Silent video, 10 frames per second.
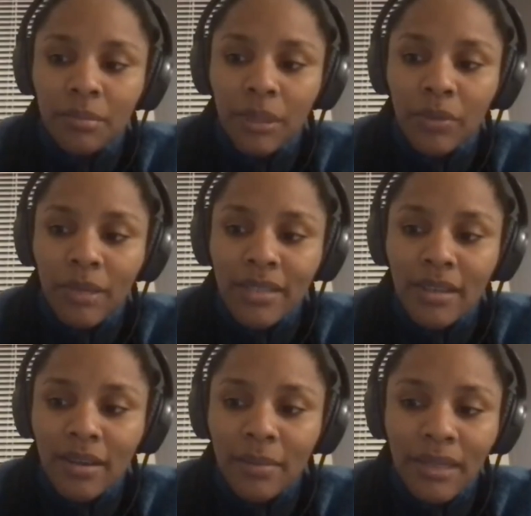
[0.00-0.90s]
be with
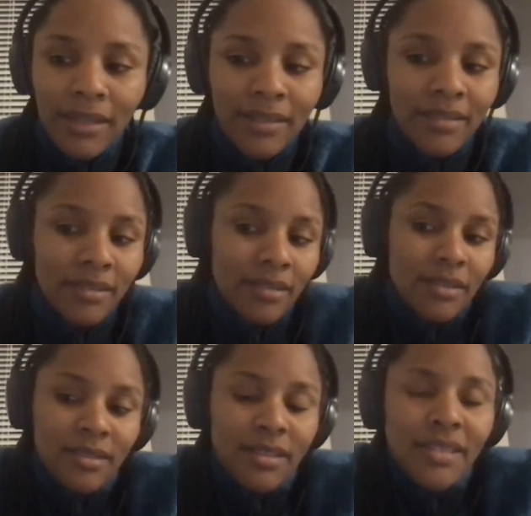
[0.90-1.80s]
myself, I'm like,
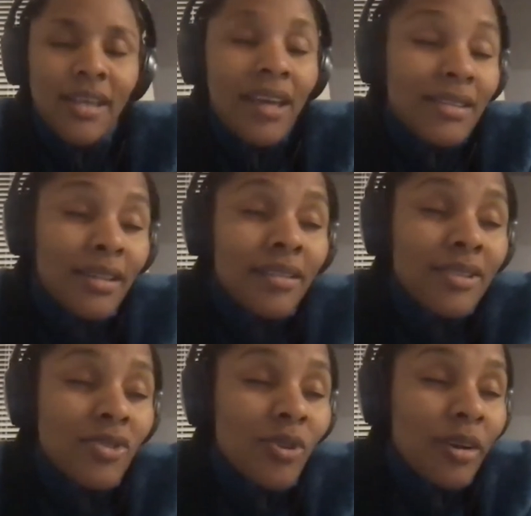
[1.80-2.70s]
this guy's gonna
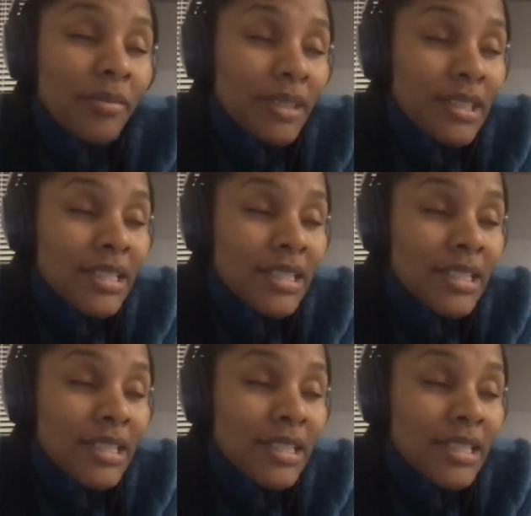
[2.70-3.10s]
destroy me. This